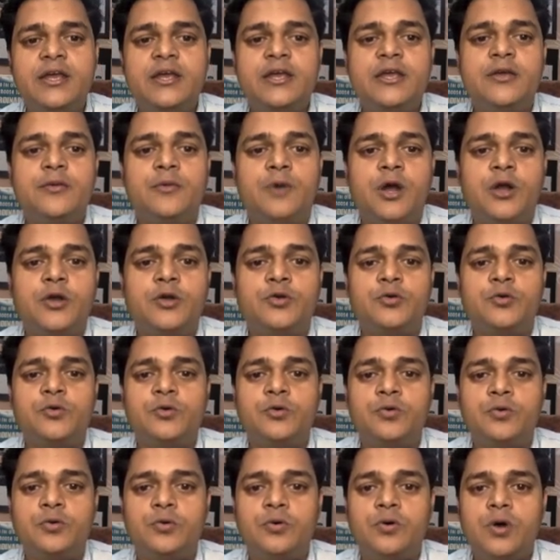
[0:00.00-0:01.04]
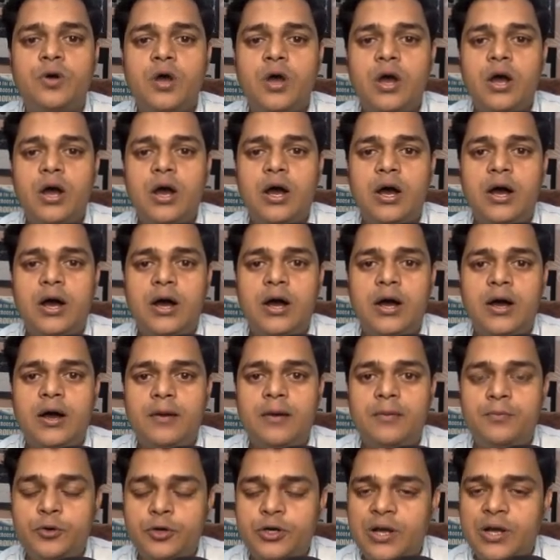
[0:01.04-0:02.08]
He want to
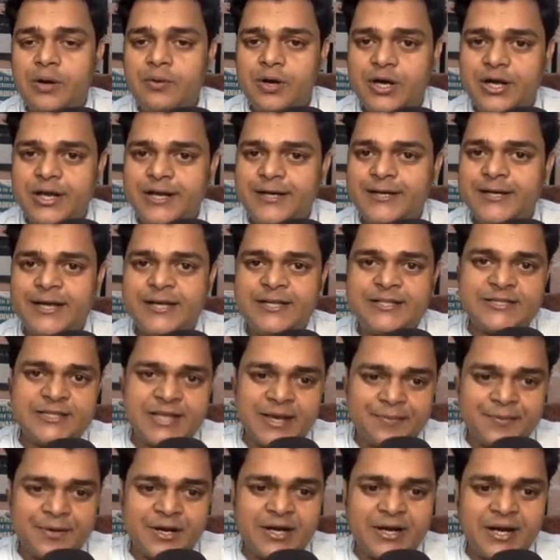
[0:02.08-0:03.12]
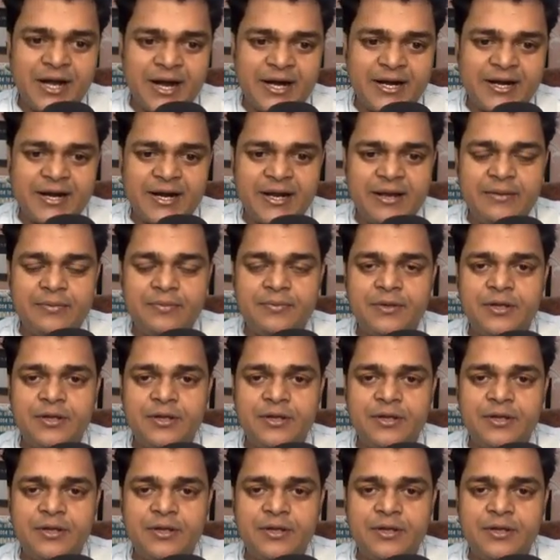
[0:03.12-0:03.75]
put our data in separate hard drive.